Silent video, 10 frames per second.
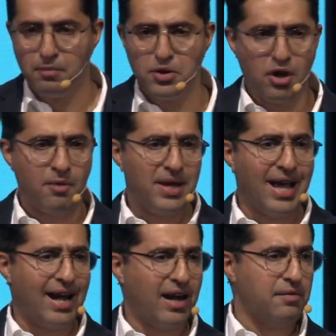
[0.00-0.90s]
You know, a
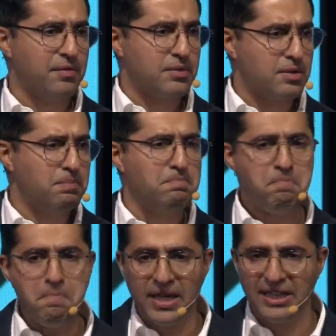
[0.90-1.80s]
beehive, it's a
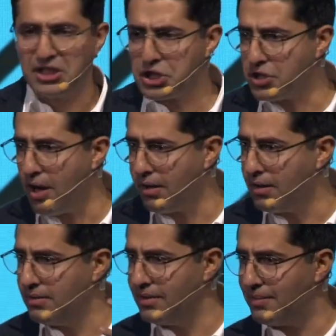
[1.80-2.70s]
bean in a stalk,
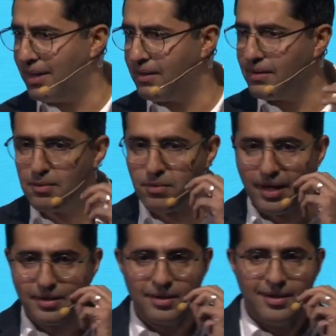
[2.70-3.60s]
am I
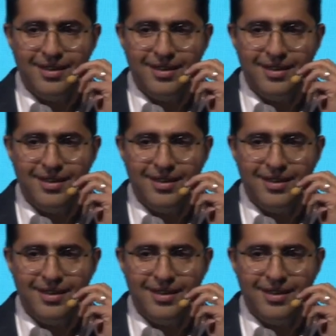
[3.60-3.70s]
correct?